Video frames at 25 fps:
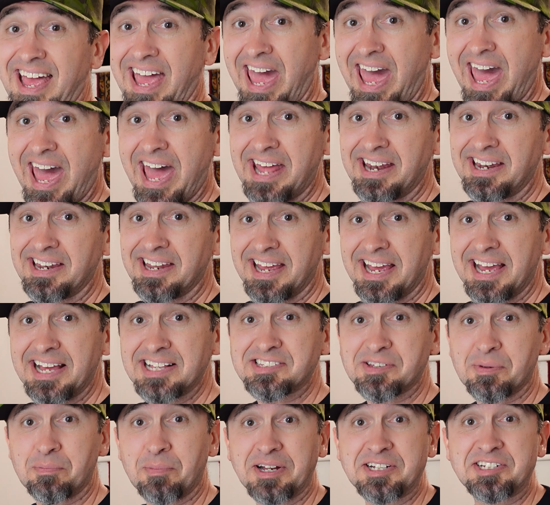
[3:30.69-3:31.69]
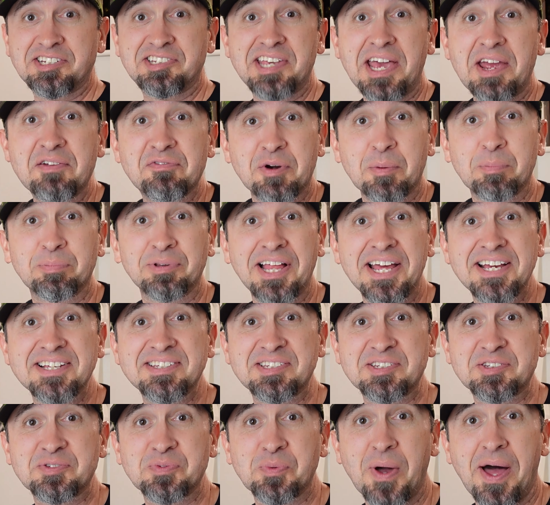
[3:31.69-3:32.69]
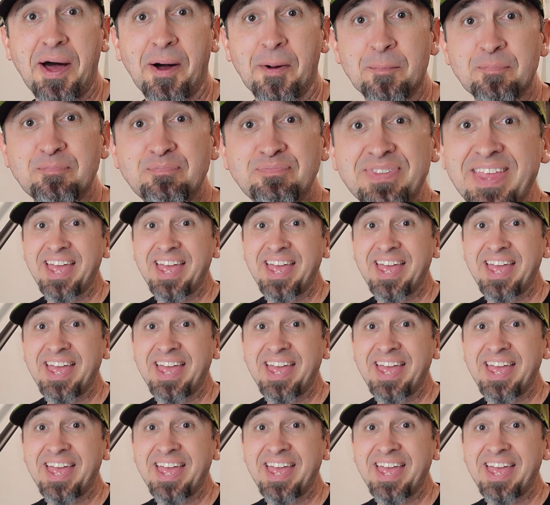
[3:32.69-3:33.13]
and it's a much safer place as well.